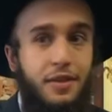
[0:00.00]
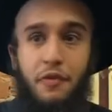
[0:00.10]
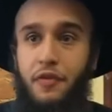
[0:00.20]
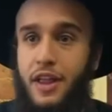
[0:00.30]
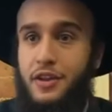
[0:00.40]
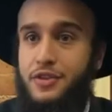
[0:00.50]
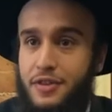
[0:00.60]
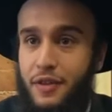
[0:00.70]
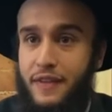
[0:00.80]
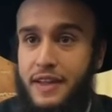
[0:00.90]
They finish
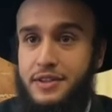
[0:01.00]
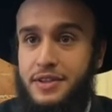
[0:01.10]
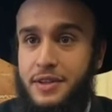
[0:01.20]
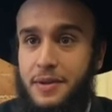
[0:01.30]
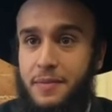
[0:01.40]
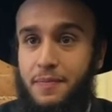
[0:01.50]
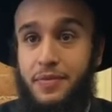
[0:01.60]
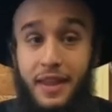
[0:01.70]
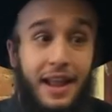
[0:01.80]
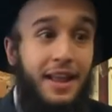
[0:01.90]
the fish,
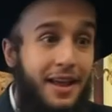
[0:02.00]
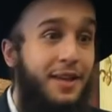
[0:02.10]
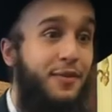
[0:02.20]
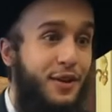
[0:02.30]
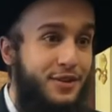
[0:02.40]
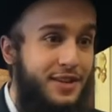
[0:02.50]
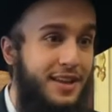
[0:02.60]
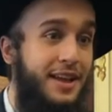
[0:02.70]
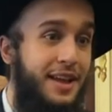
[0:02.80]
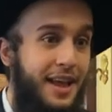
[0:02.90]

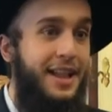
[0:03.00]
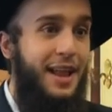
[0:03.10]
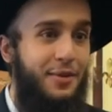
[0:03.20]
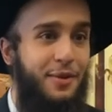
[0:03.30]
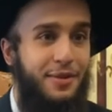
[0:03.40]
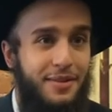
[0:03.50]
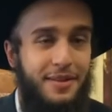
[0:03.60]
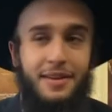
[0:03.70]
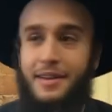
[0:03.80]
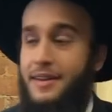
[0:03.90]
lentils.
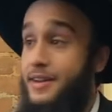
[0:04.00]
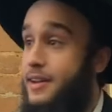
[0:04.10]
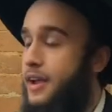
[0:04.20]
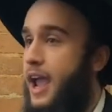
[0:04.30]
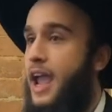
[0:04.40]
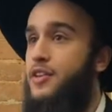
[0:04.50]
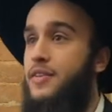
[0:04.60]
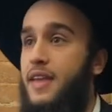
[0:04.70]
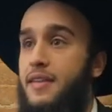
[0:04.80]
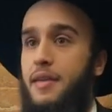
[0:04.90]
And she
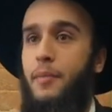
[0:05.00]
says,